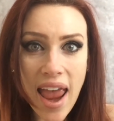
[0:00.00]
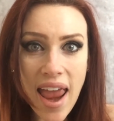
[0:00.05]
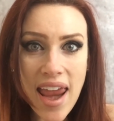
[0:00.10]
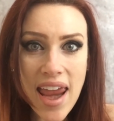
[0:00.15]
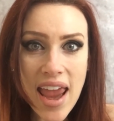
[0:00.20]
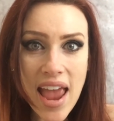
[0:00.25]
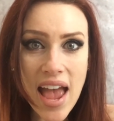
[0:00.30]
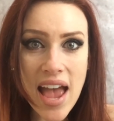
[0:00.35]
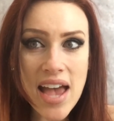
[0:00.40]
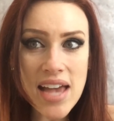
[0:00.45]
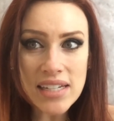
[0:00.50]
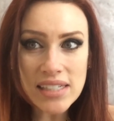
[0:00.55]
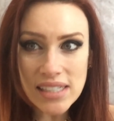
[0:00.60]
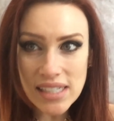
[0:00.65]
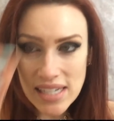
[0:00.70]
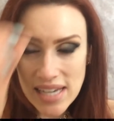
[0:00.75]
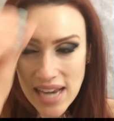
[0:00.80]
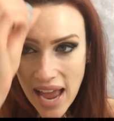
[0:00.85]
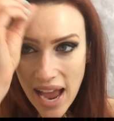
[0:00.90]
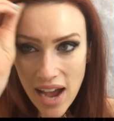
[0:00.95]

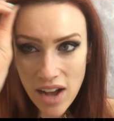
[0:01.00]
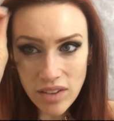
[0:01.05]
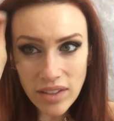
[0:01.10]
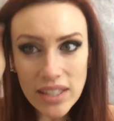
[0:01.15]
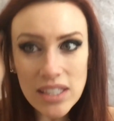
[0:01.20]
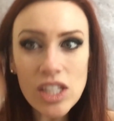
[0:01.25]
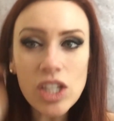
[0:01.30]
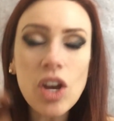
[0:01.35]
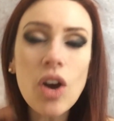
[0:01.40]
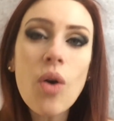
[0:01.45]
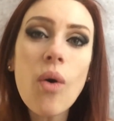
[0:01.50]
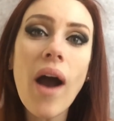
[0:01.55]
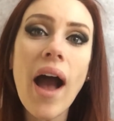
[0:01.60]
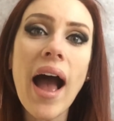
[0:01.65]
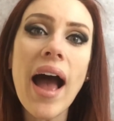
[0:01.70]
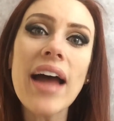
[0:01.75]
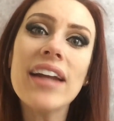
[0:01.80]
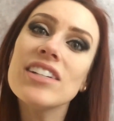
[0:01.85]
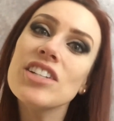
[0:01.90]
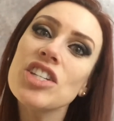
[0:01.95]
And now let's go
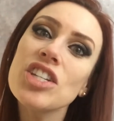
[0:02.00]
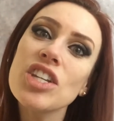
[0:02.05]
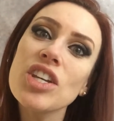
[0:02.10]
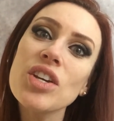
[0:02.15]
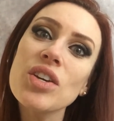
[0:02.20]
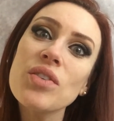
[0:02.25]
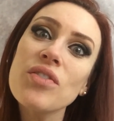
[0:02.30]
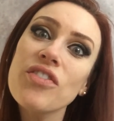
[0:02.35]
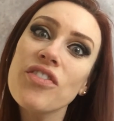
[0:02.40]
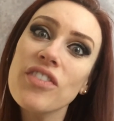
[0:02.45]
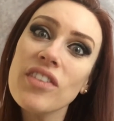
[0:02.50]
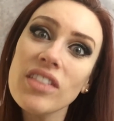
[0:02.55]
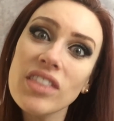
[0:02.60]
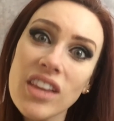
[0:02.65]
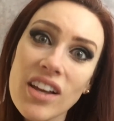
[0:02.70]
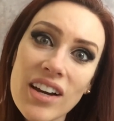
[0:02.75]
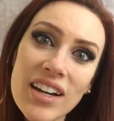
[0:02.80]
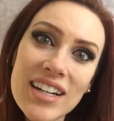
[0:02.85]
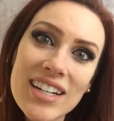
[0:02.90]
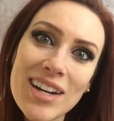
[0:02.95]
on to
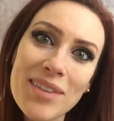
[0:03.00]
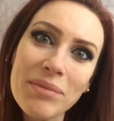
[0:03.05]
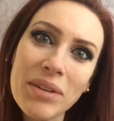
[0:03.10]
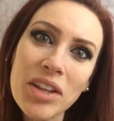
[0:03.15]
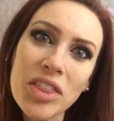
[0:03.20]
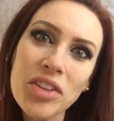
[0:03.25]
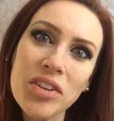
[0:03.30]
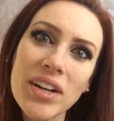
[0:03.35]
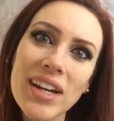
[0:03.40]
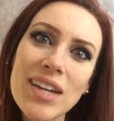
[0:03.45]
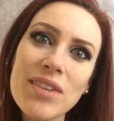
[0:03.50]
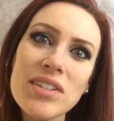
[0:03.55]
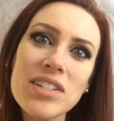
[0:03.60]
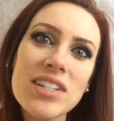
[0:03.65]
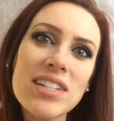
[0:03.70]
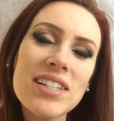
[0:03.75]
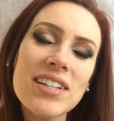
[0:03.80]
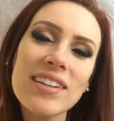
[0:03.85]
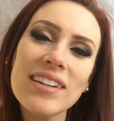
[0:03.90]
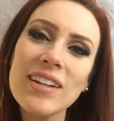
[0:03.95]
look number 3,
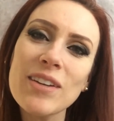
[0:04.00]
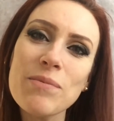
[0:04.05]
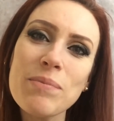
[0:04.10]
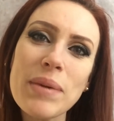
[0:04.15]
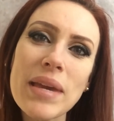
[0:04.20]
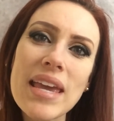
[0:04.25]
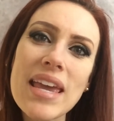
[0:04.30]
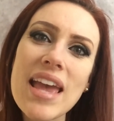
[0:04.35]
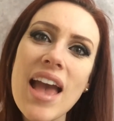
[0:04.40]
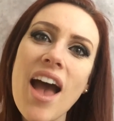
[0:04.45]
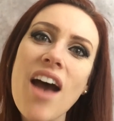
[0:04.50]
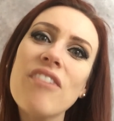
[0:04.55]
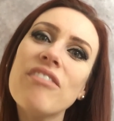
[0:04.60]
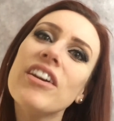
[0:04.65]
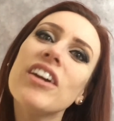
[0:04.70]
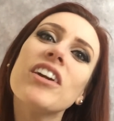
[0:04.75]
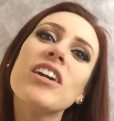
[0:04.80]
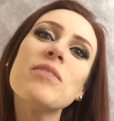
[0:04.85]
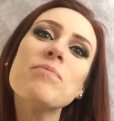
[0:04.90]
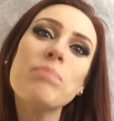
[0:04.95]
which is going to be a
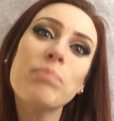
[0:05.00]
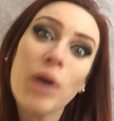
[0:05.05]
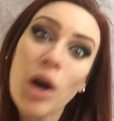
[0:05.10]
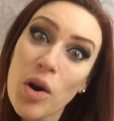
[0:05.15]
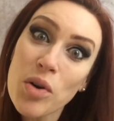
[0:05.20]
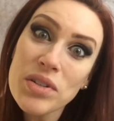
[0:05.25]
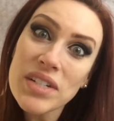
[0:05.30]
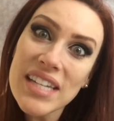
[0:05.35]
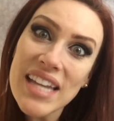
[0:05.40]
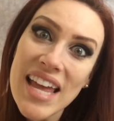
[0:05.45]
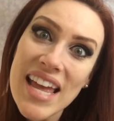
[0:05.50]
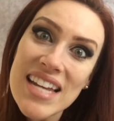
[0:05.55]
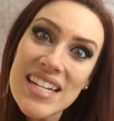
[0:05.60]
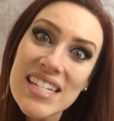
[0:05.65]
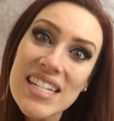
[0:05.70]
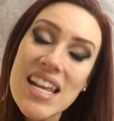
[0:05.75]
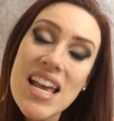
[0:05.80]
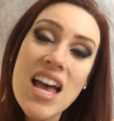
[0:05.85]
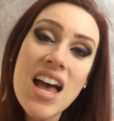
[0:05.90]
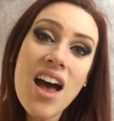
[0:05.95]
very
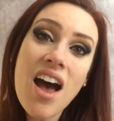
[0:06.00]
potent,